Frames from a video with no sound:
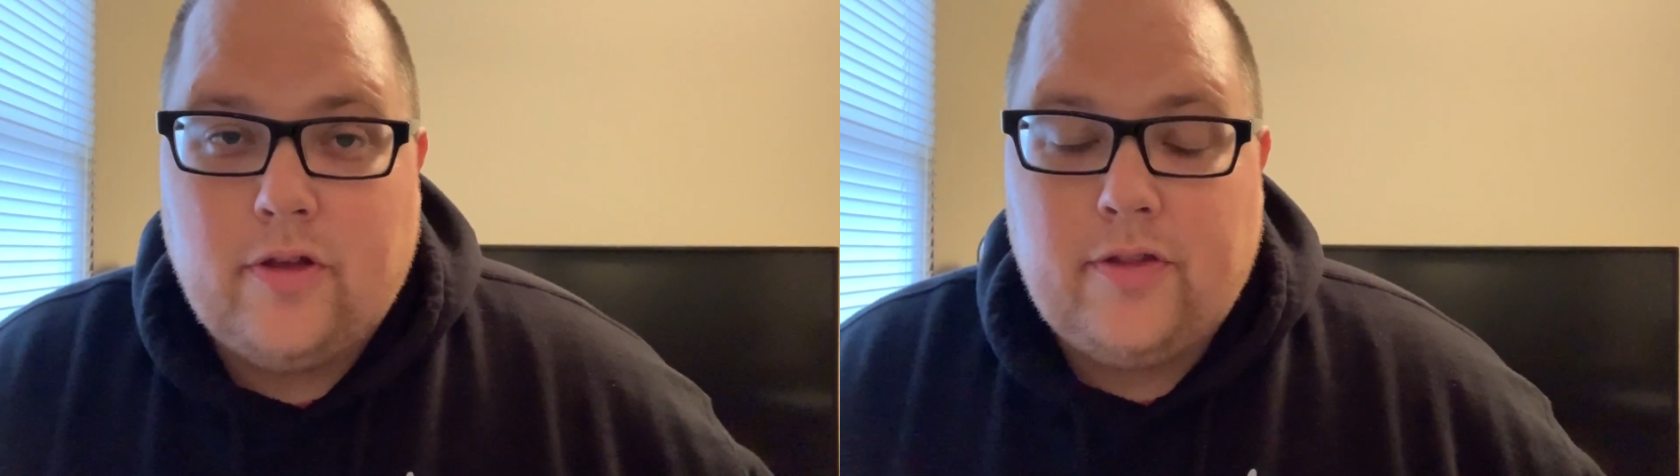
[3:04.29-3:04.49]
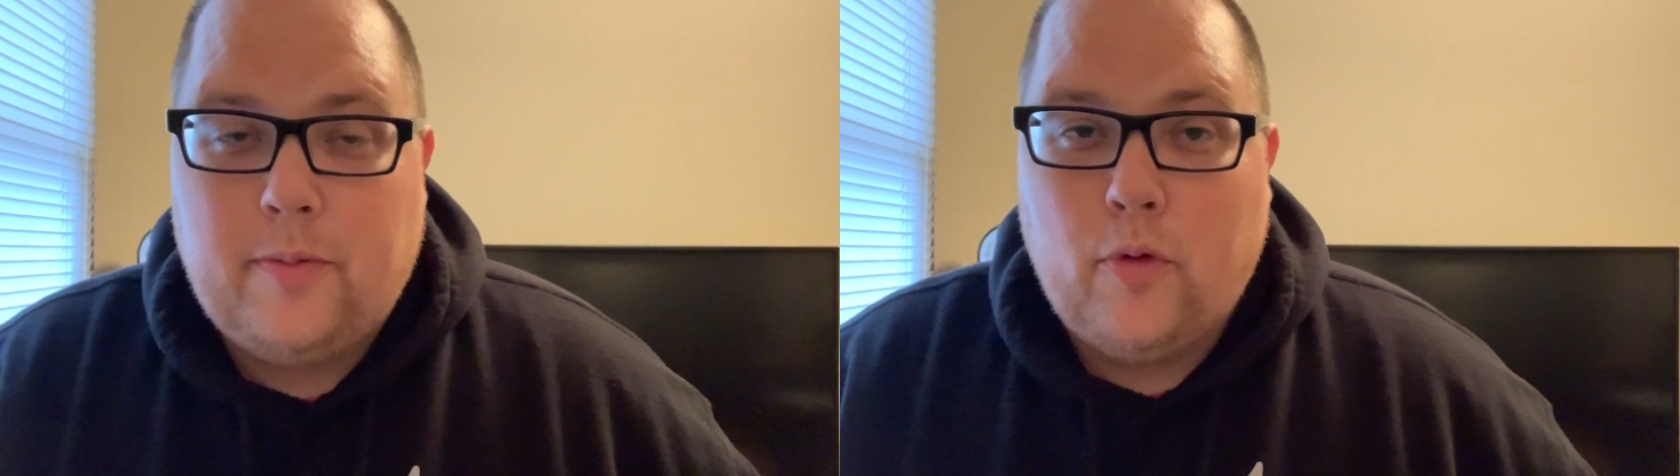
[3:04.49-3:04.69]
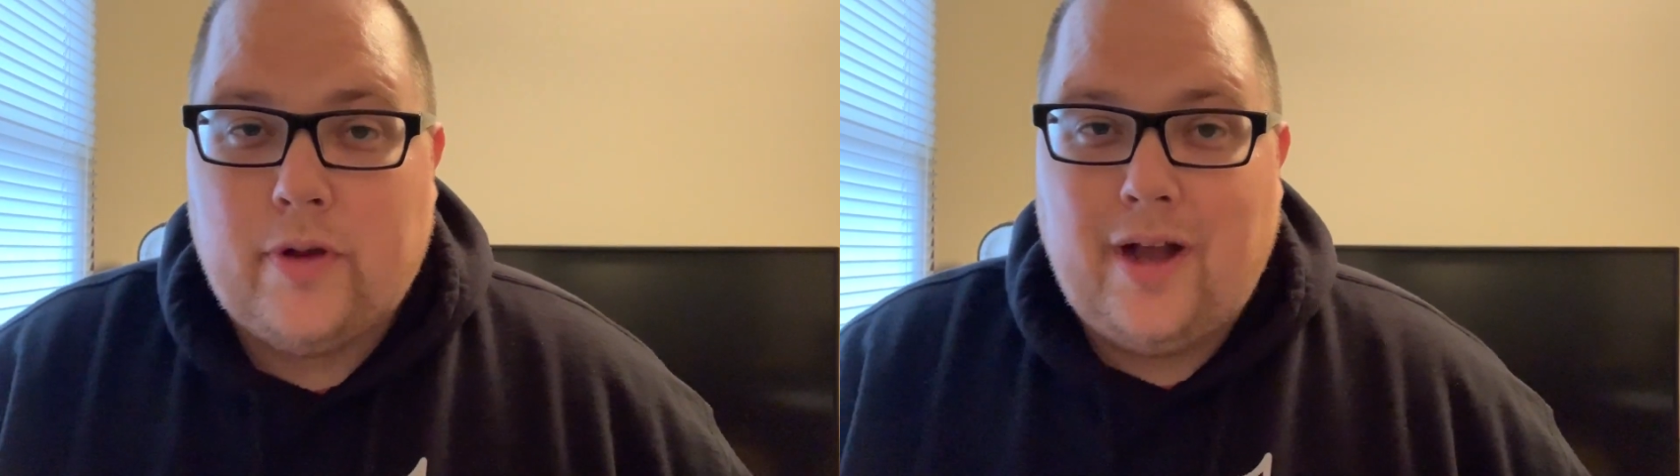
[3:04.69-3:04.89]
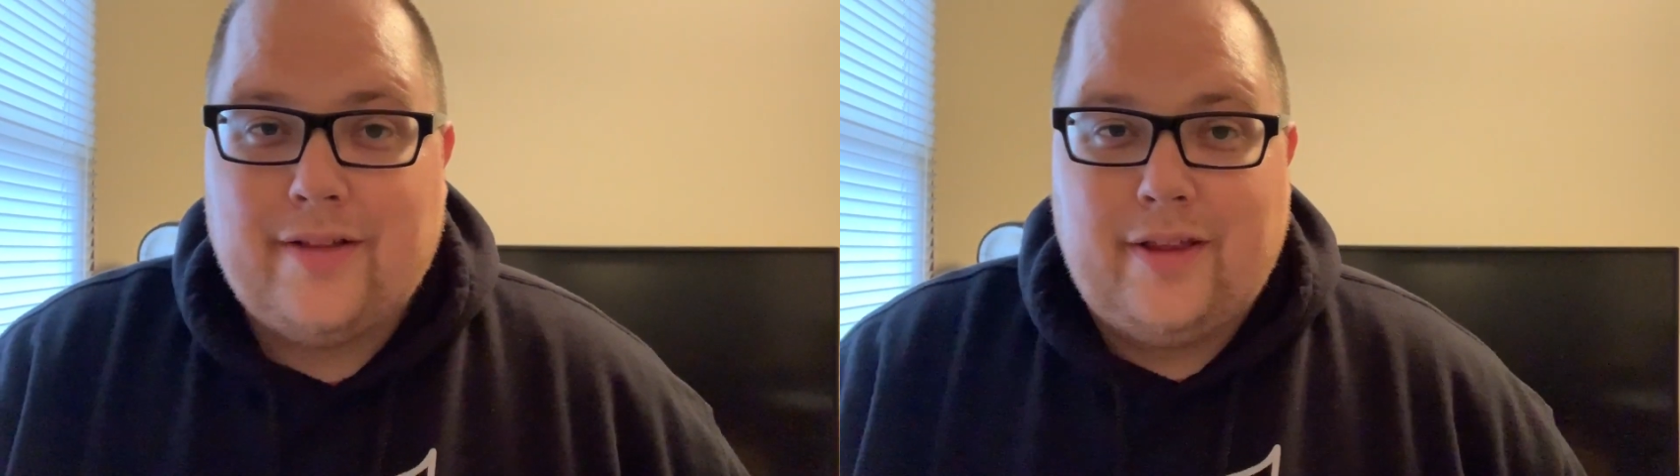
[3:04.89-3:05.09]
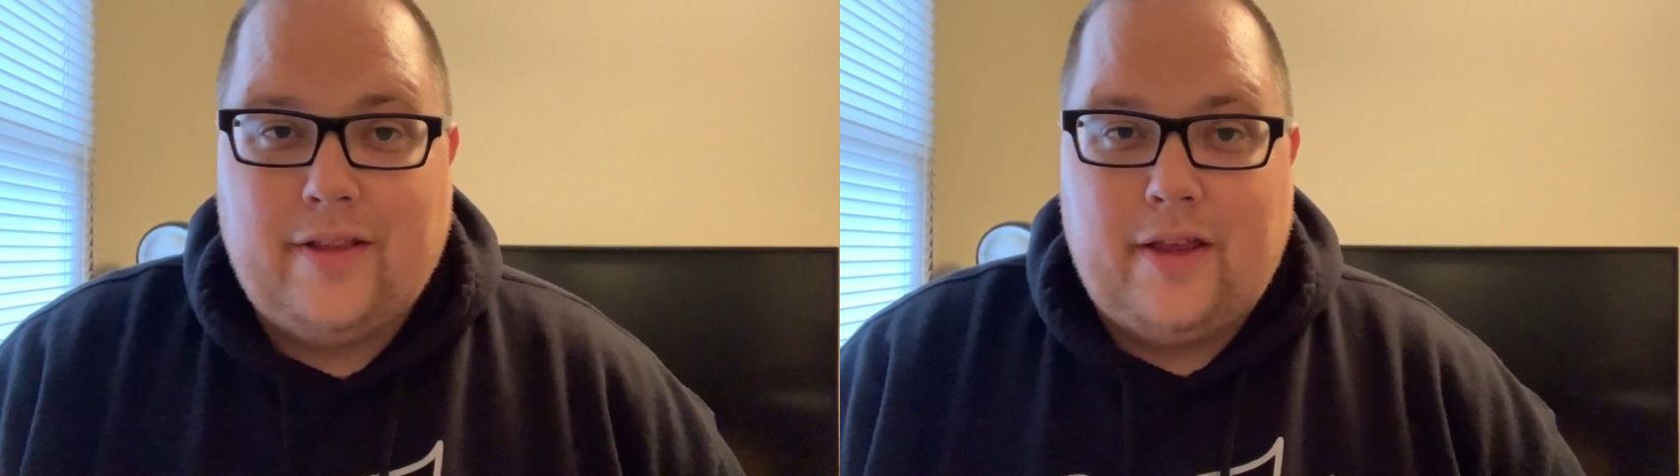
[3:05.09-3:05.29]
You can see more
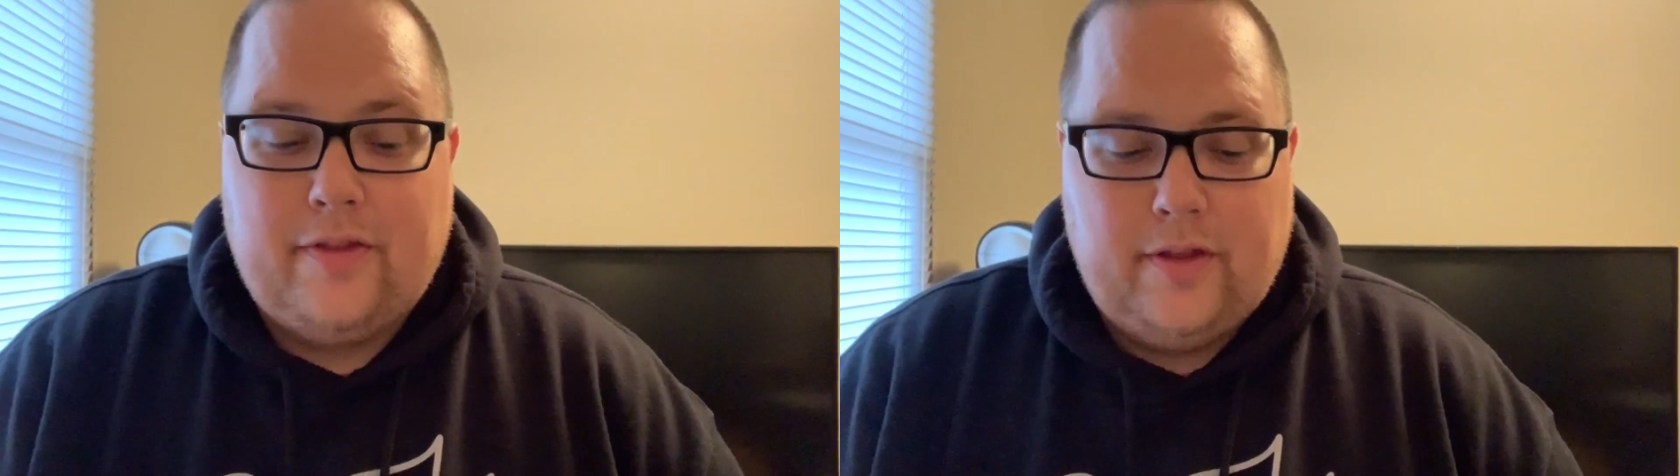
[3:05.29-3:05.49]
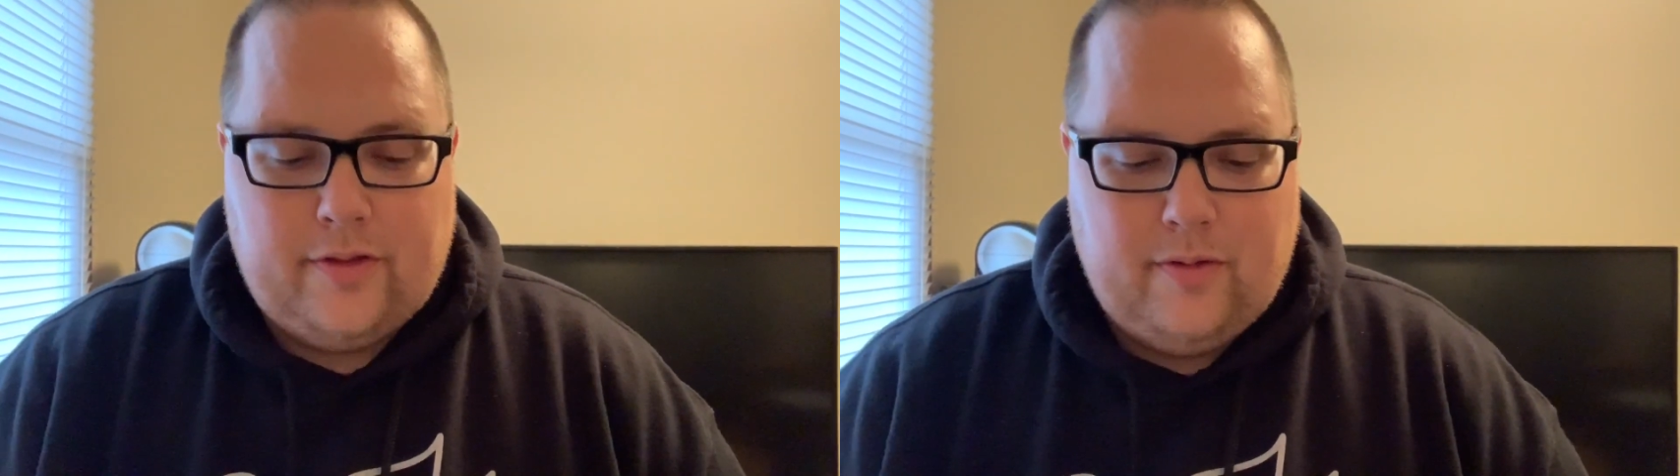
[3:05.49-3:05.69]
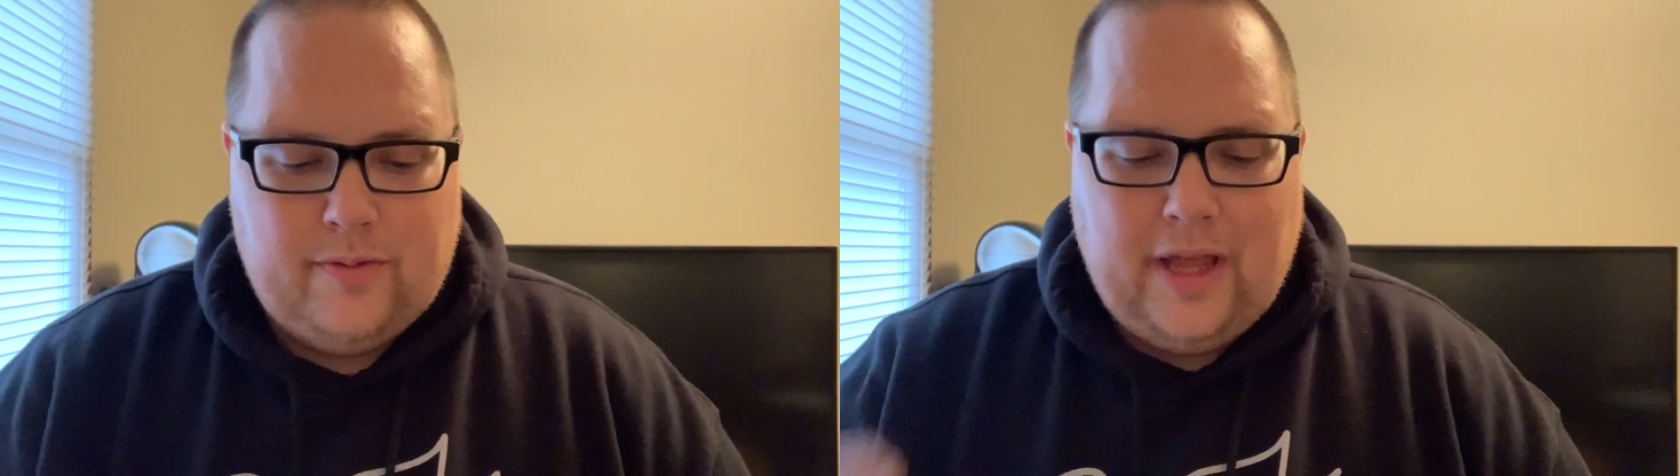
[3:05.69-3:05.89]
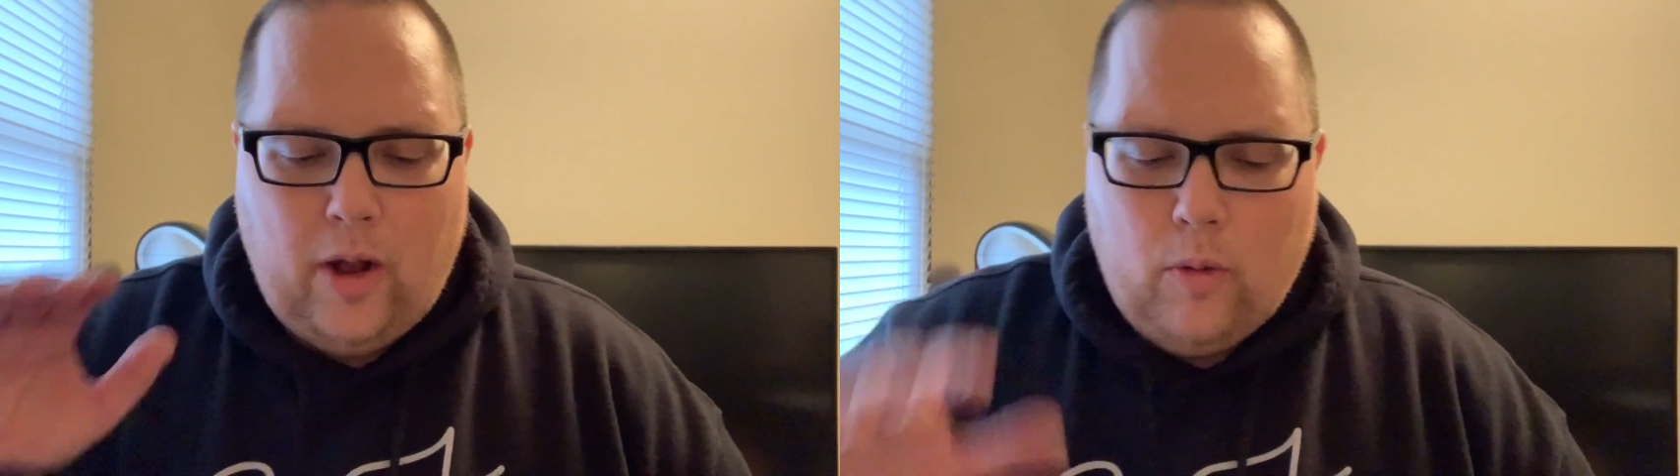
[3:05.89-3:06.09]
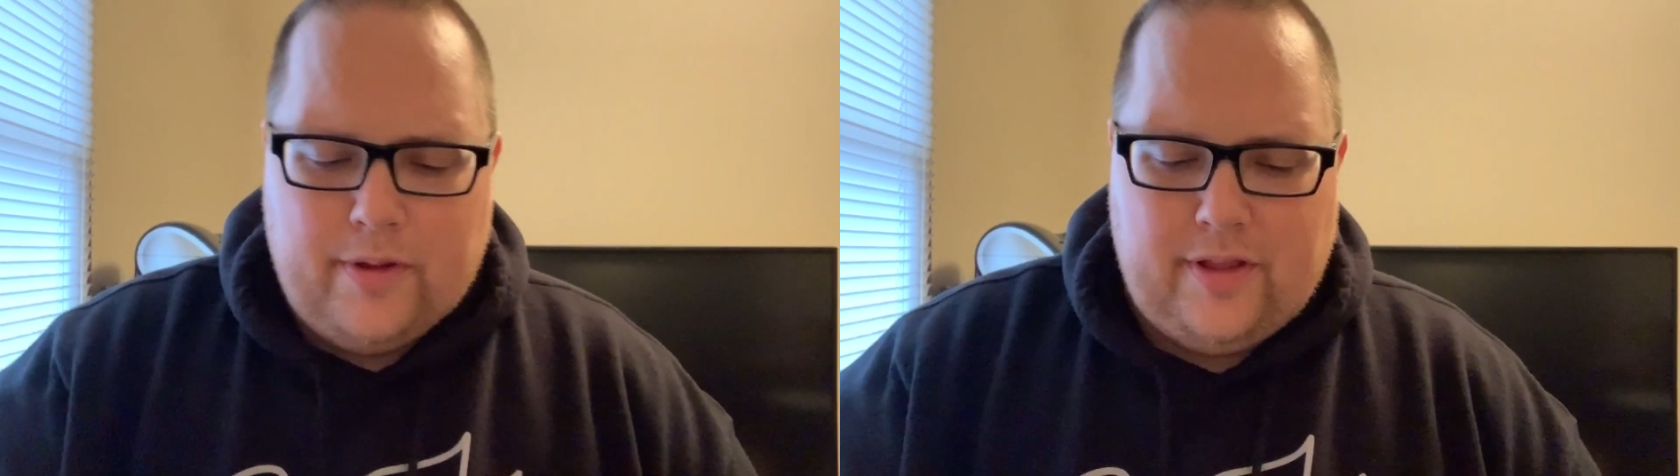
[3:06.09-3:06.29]
content like this. Well, not
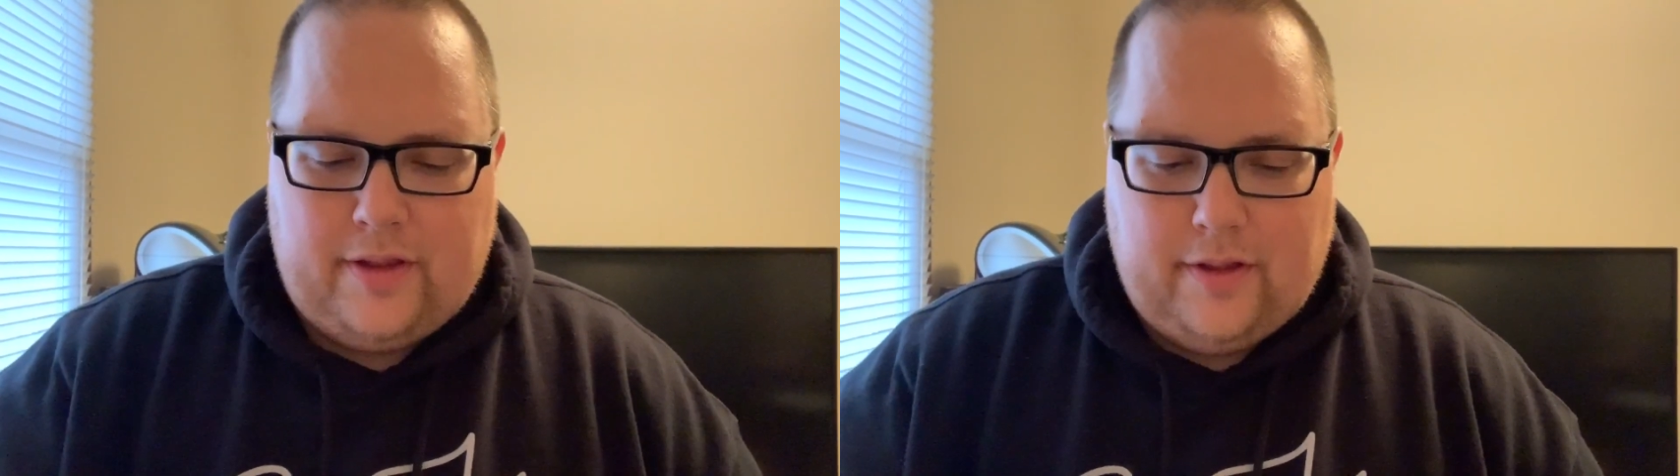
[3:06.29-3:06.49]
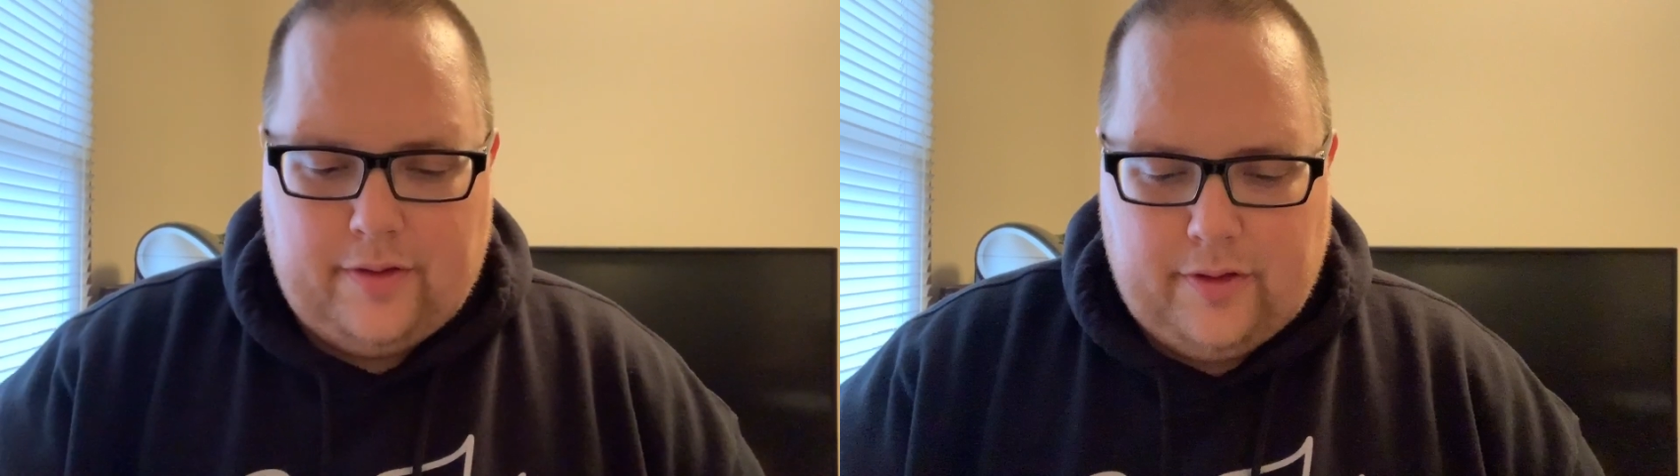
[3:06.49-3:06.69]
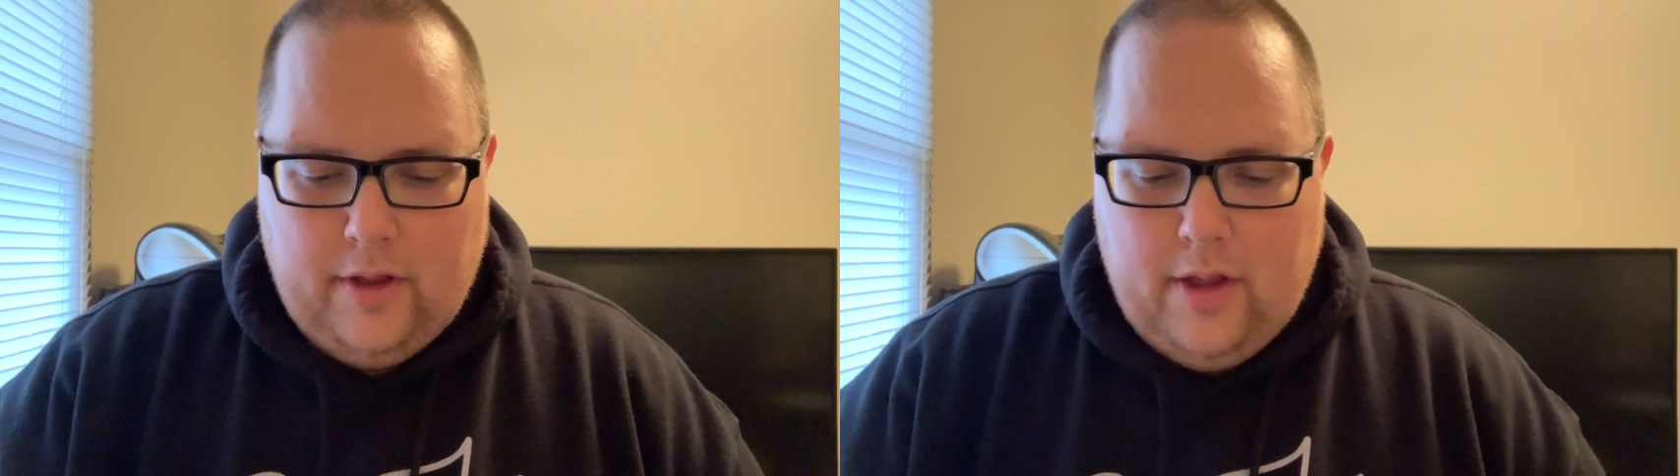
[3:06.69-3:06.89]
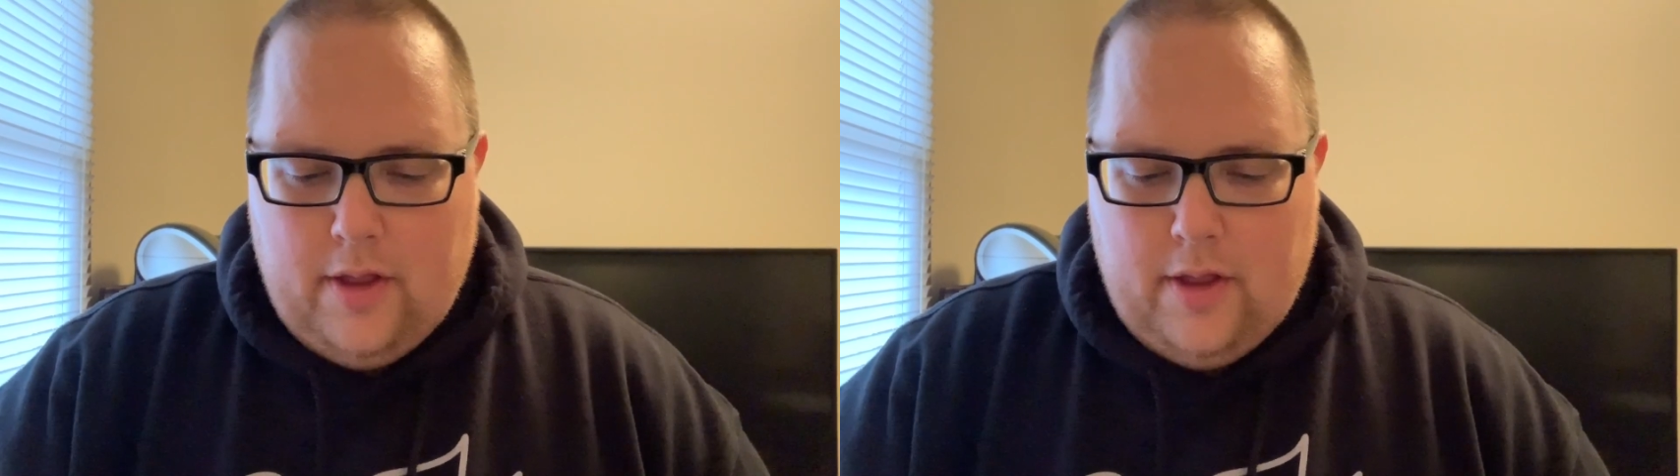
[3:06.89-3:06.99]
always like this.